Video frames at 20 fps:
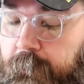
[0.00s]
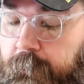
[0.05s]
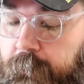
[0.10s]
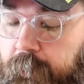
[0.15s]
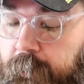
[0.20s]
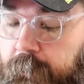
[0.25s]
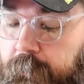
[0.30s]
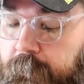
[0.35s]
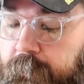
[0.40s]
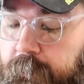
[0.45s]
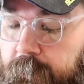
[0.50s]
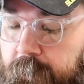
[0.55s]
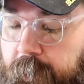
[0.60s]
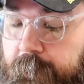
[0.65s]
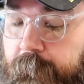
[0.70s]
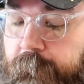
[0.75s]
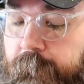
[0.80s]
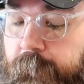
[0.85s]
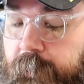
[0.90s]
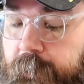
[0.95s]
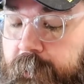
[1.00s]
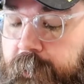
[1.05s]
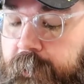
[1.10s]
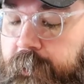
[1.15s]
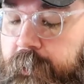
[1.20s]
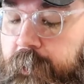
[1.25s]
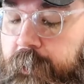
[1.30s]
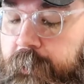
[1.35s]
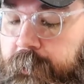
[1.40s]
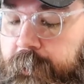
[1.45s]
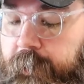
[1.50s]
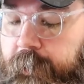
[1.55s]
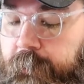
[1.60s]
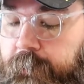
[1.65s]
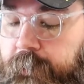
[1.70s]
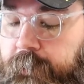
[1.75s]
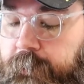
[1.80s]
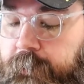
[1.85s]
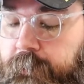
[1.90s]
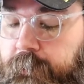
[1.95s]
You want to like really cut
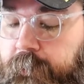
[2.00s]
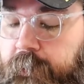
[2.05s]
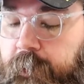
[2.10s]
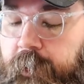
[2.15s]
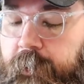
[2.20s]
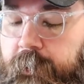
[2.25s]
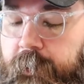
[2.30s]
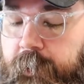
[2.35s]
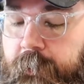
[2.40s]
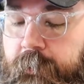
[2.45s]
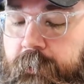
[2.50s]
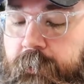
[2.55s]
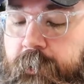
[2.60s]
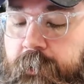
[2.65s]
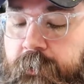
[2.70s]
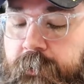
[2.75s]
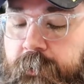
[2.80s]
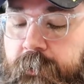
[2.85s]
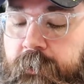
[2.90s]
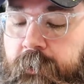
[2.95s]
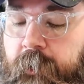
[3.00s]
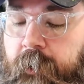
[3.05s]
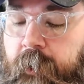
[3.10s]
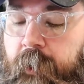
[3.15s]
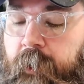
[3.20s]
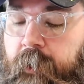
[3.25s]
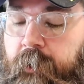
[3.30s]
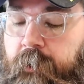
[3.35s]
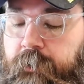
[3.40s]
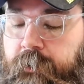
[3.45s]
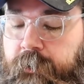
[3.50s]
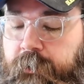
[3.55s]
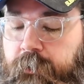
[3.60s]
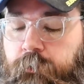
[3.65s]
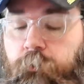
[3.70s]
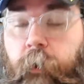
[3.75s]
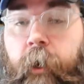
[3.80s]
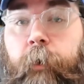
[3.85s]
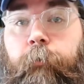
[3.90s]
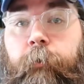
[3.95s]
down into it, and then you're just
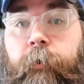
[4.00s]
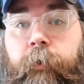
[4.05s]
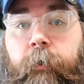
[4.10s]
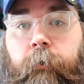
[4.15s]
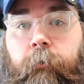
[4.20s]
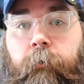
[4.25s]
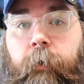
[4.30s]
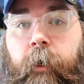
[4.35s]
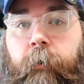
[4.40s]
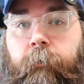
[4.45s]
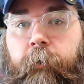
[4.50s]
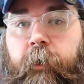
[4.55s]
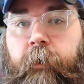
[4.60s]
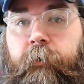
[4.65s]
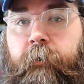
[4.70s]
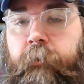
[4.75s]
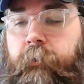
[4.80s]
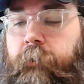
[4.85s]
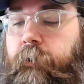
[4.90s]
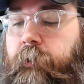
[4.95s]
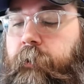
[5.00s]
swiping it away basically.